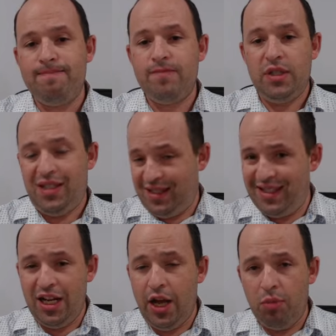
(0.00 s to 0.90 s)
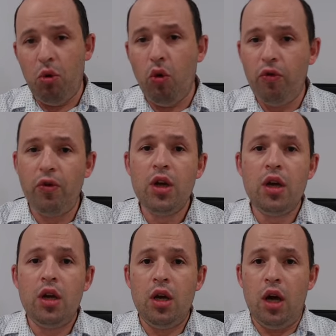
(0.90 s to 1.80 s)
Sicilian move.
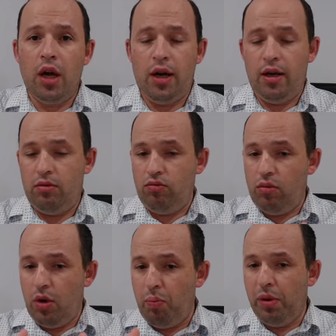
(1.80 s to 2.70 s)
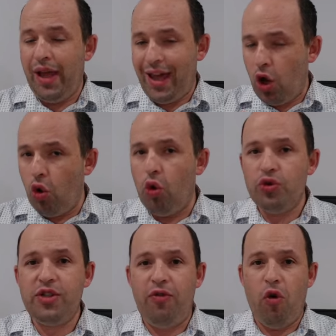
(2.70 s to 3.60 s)
Black
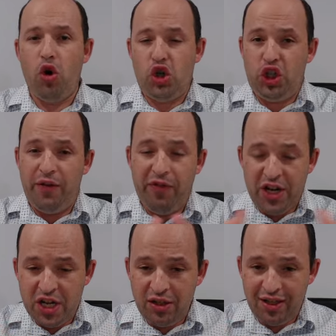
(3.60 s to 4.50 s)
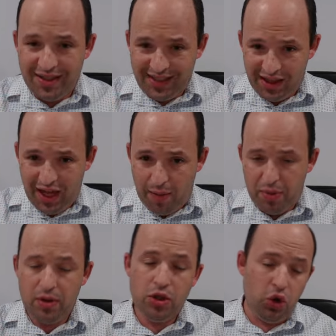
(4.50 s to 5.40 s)
goes for Scheveningen setup.
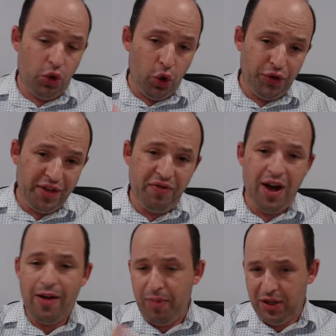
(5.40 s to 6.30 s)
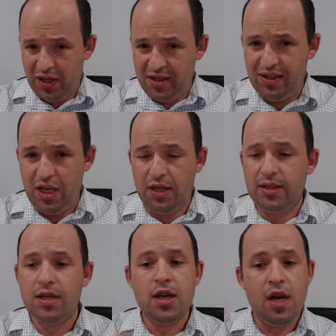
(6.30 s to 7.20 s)
So not e5, but
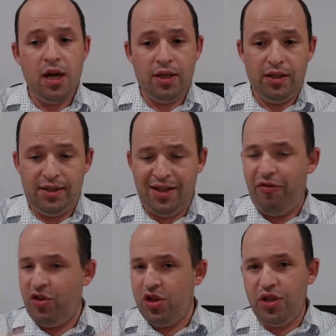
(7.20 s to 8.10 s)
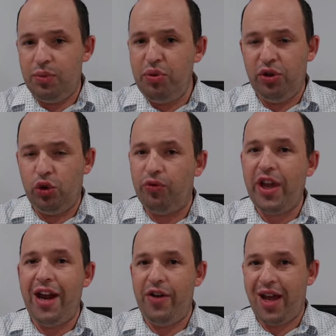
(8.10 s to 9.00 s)
e6. Something in the spirit of
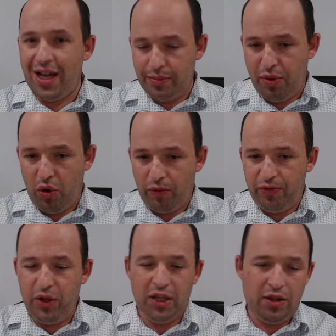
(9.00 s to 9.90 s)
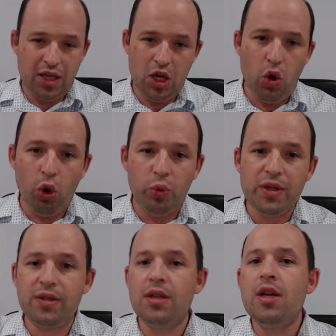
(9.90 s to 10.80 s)
Garry Kasparov, that he always